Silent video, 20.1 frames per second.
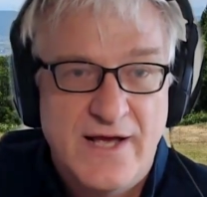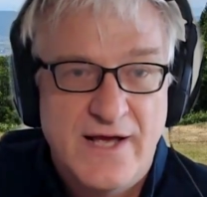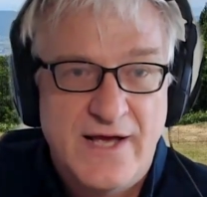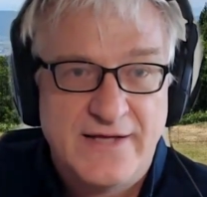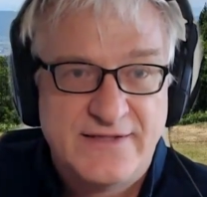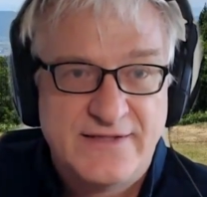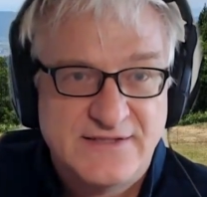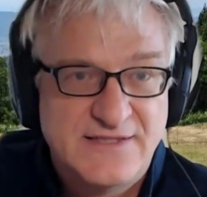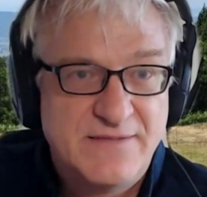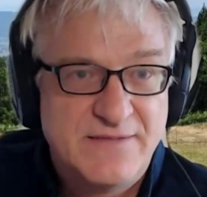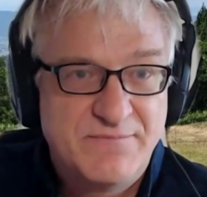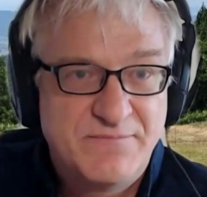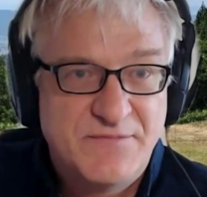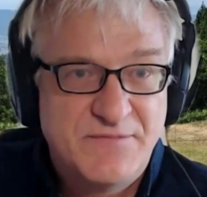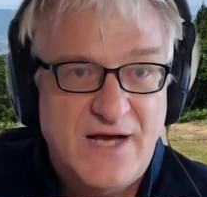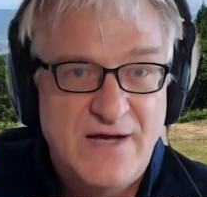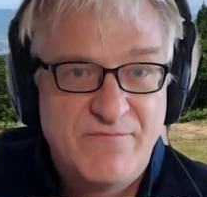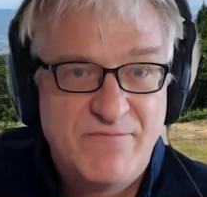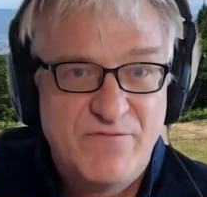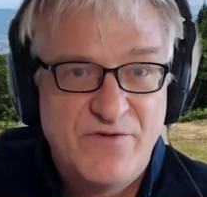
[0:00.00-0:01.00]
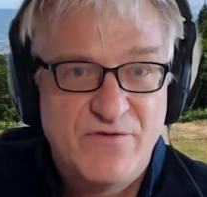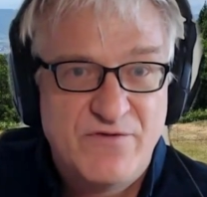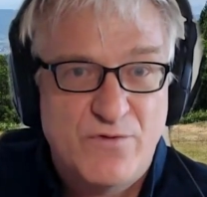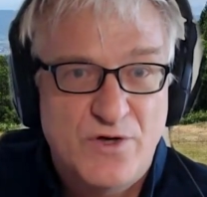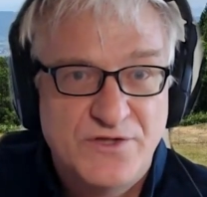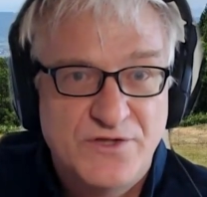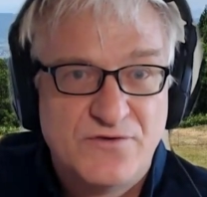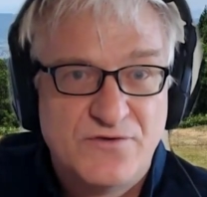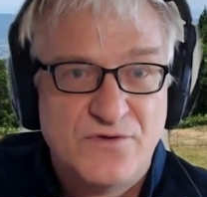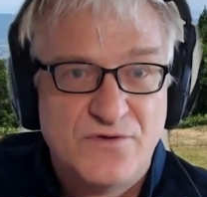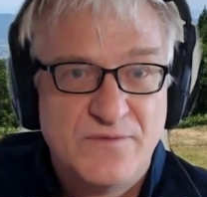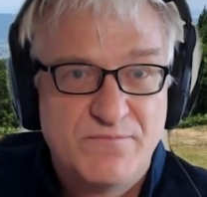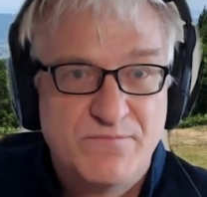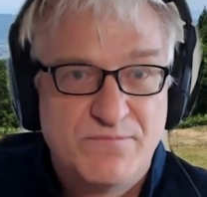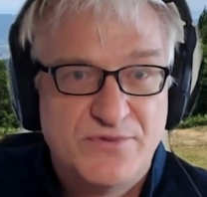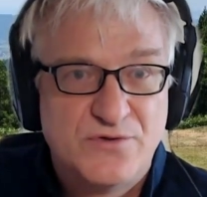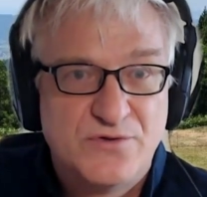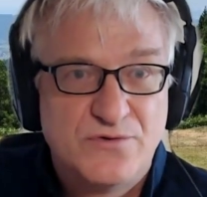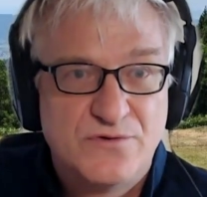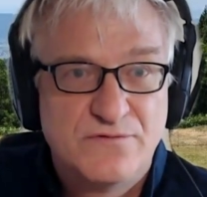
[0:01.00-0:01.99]
At the same time, we want to
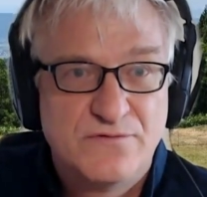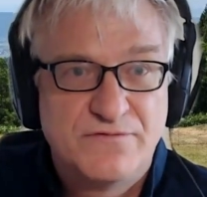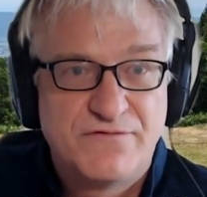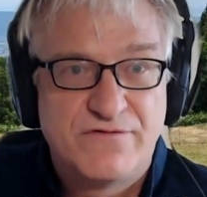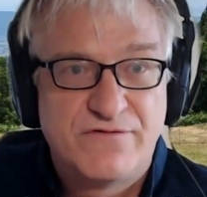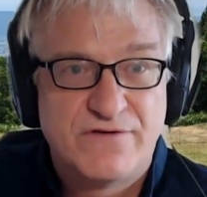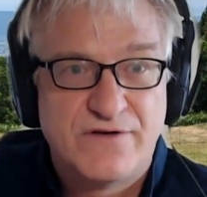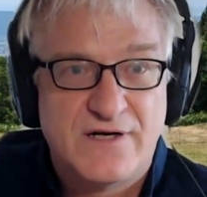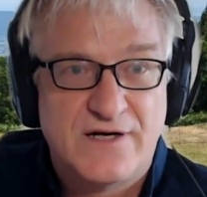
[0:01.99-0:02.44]
improve